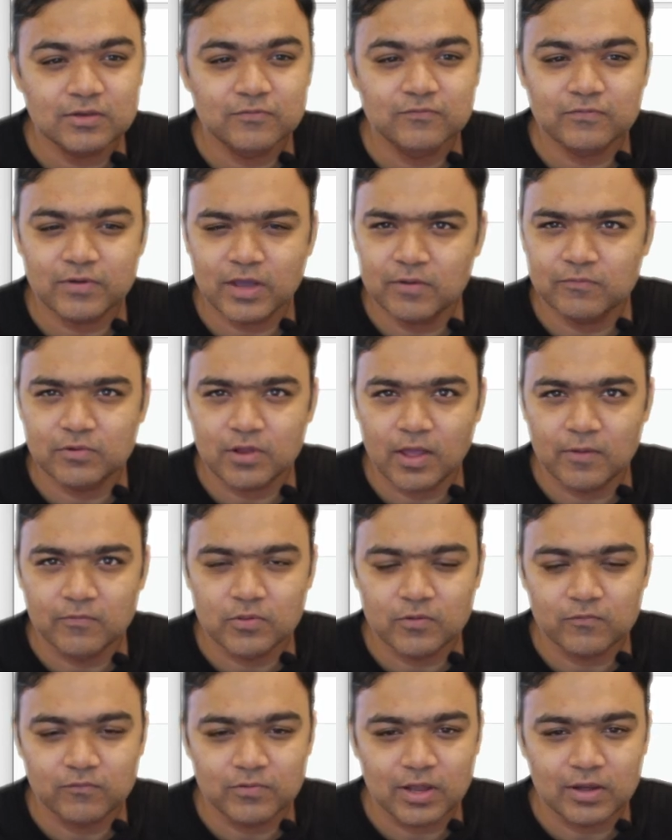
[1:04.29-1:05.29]
five types
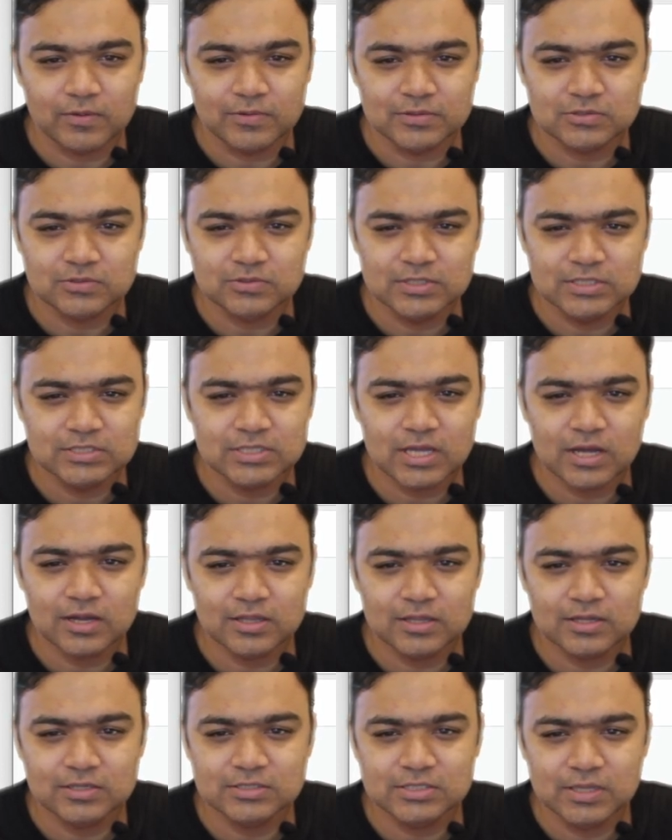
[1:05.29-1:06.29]
of flowers. So these are
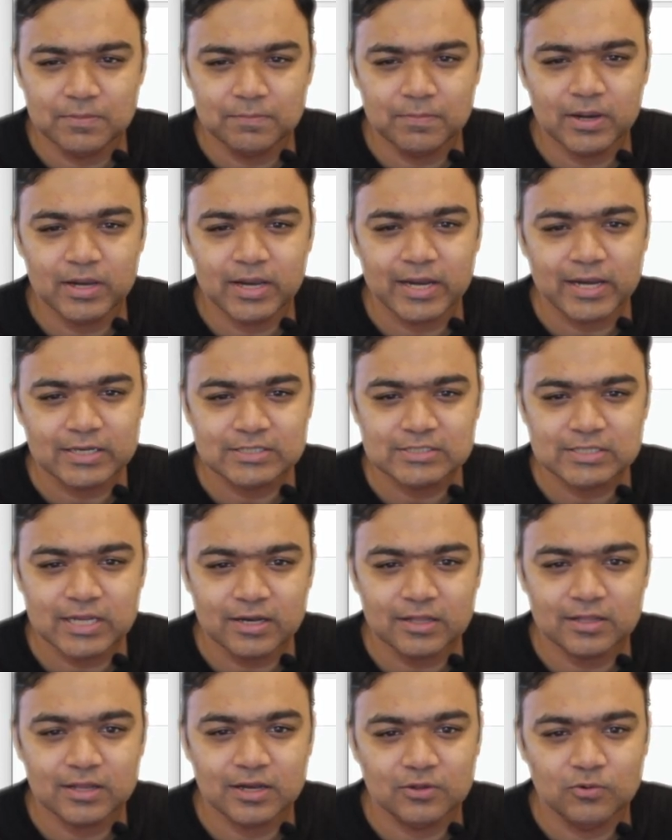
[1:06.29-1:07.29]
the simple data
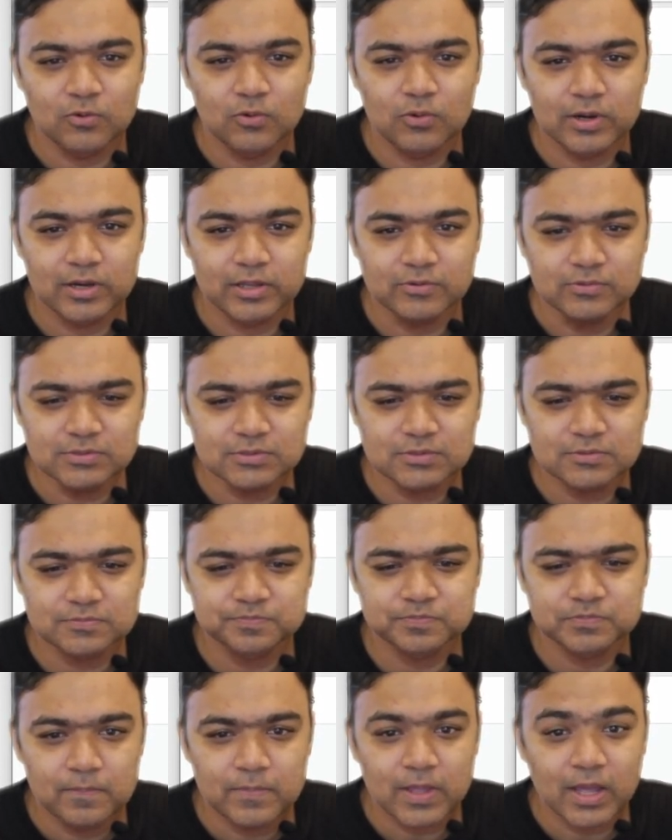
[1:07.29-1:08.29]
set that Google used,
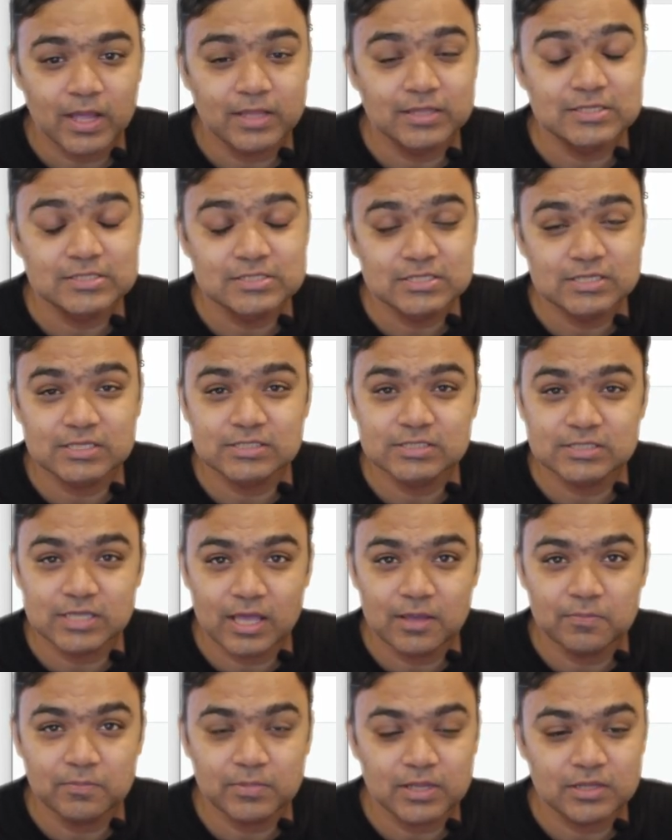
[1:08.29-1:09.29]
and this is the
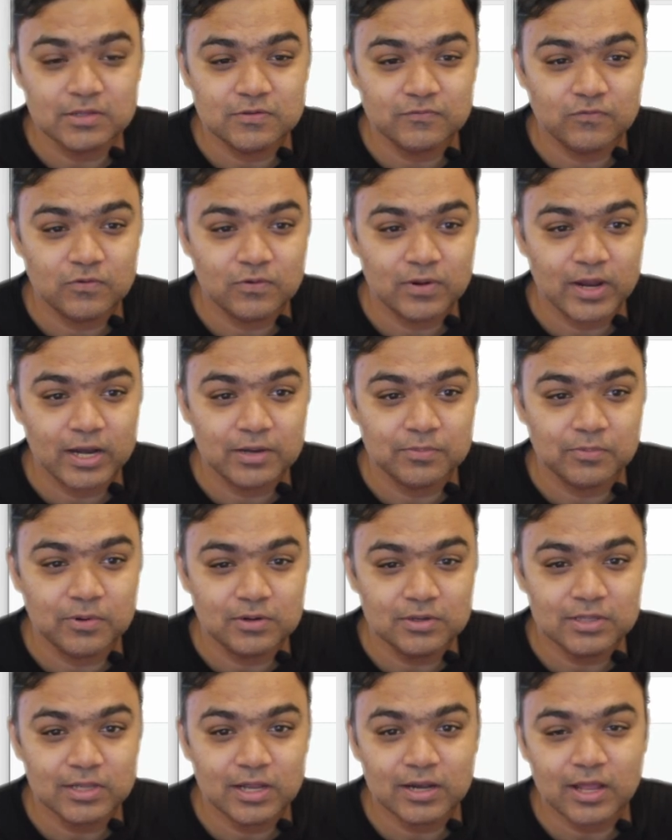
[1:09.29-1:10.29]
same TensorFlow Lite
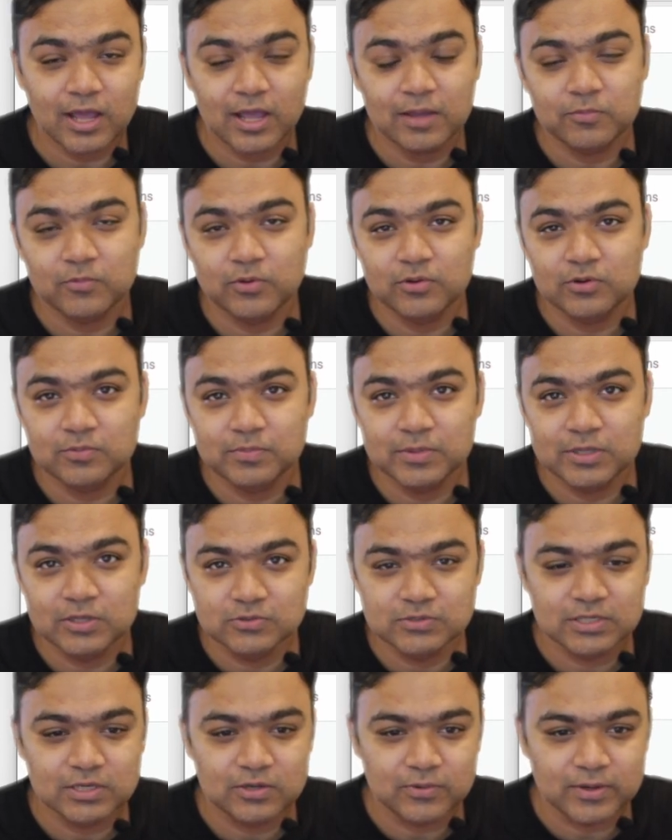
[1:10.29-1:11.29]
model that I'm going to be
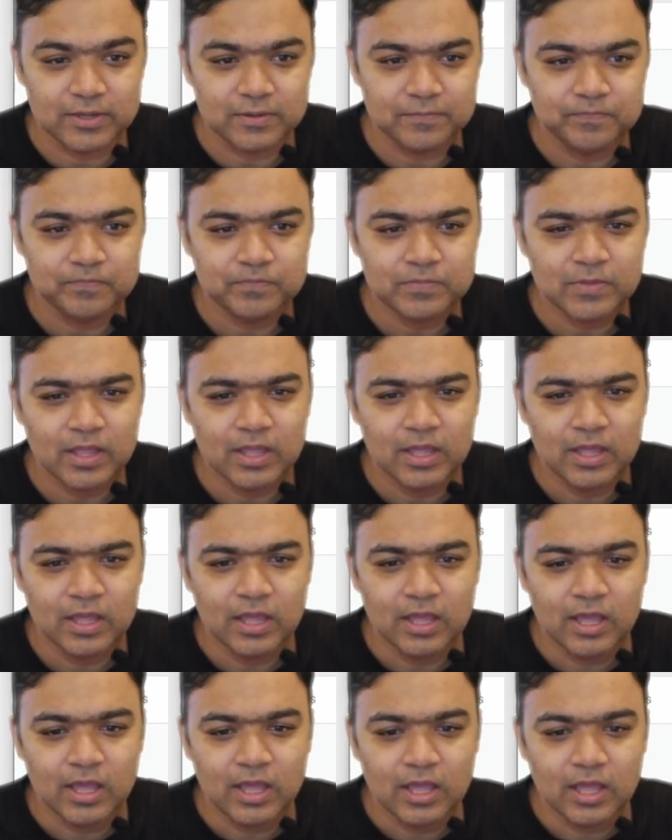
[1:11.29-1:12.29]
using today.
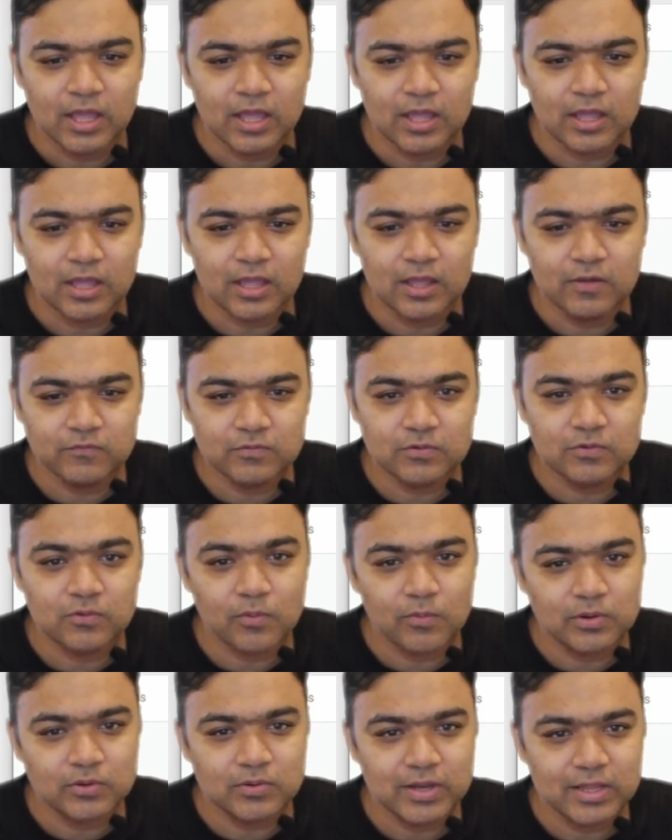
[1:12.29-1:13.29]
If you don't
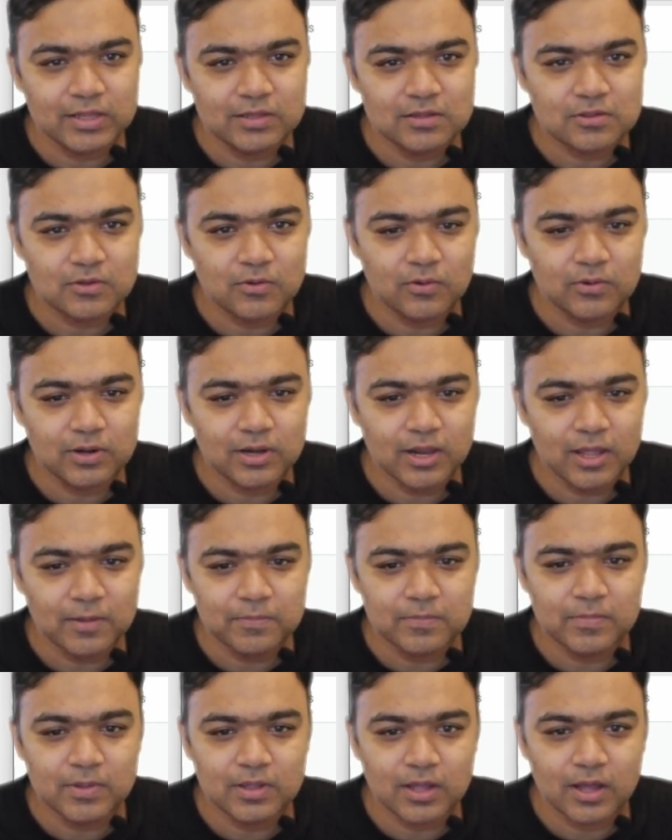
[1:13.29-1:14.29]
want to take this code lab,
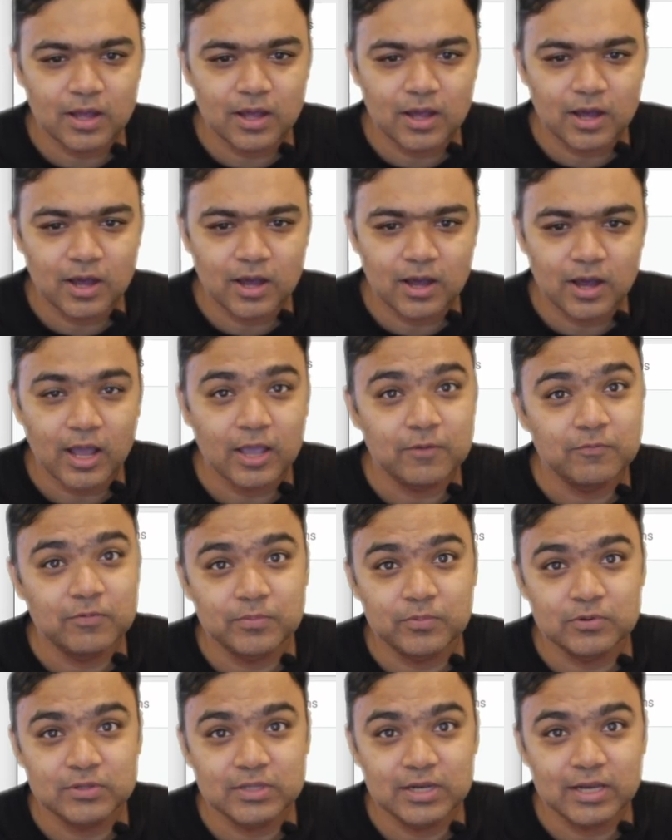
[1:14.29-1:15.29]
uh, I will
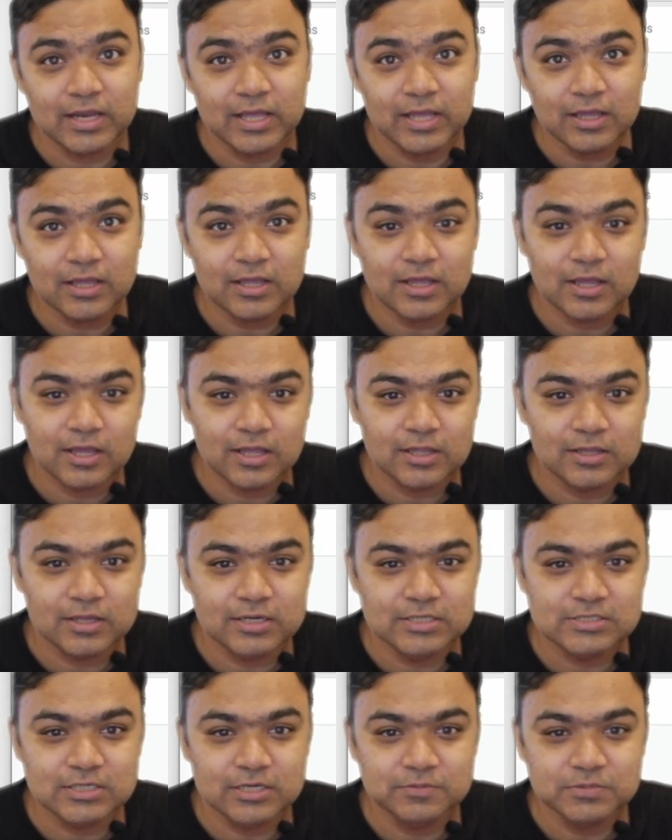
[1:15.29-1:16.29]
put the link in the
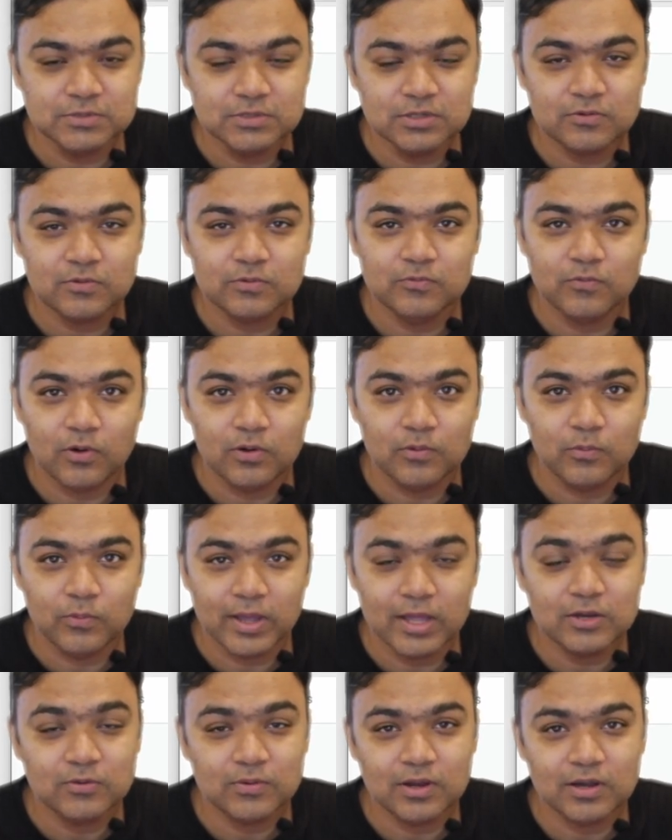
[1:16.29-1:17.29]
description on
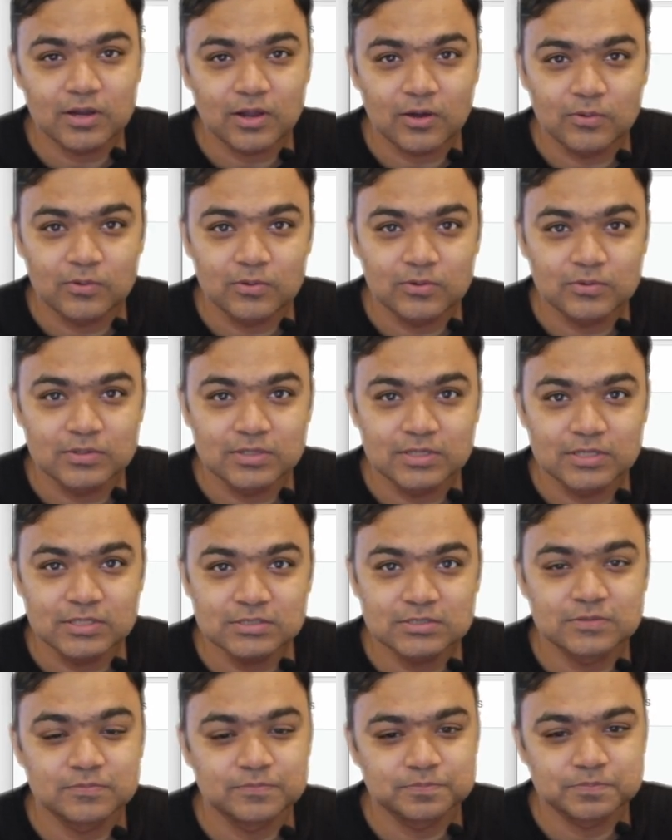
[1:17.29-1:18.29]
where you can download this